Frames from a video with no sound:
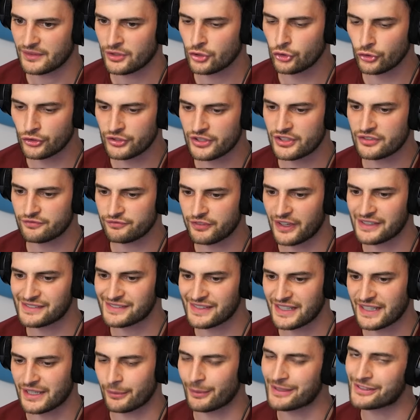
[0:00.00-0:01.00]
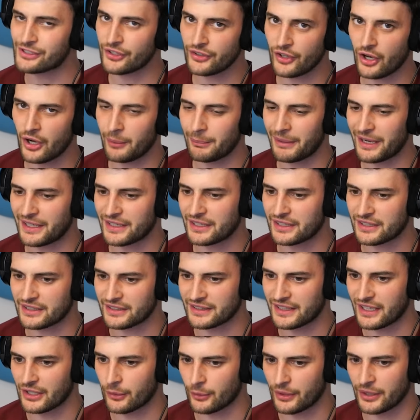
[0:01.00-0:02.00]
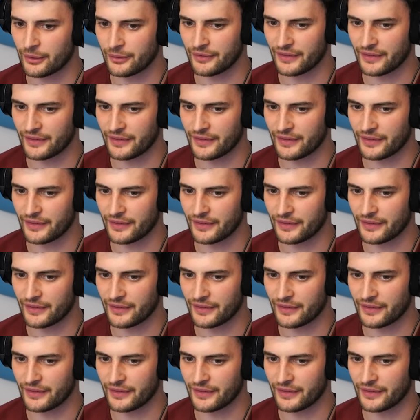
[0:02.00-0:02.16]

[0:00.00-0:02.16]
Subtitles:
Good fast thinking. When it's on the hotbar, you can get away with